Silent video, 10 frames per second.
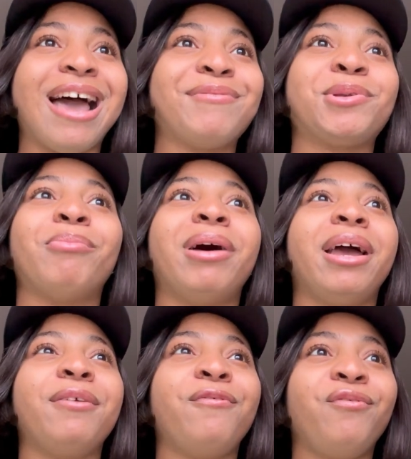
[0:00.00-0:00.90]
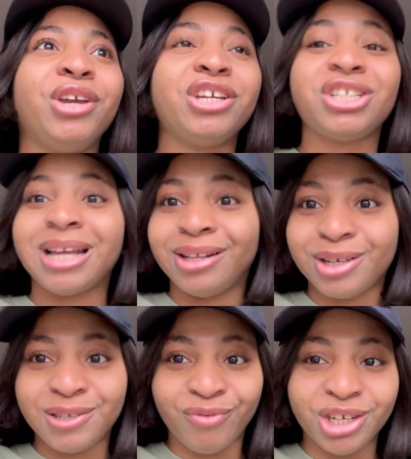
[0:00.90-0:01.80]
have to buy fish,
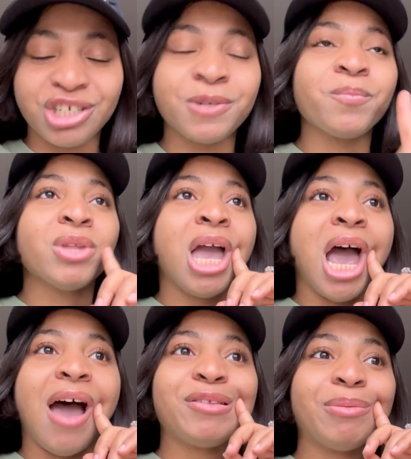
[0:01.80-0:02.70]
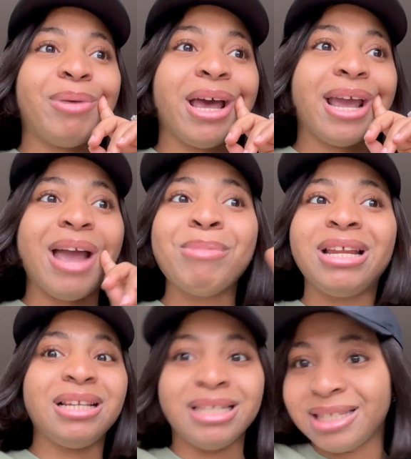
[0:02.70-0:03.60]
Titus fish. I have to buy. I made
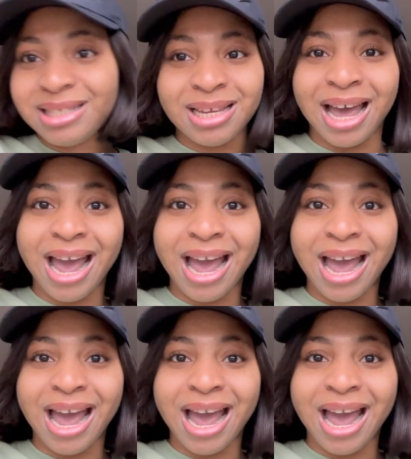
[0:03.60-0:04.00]
a list. I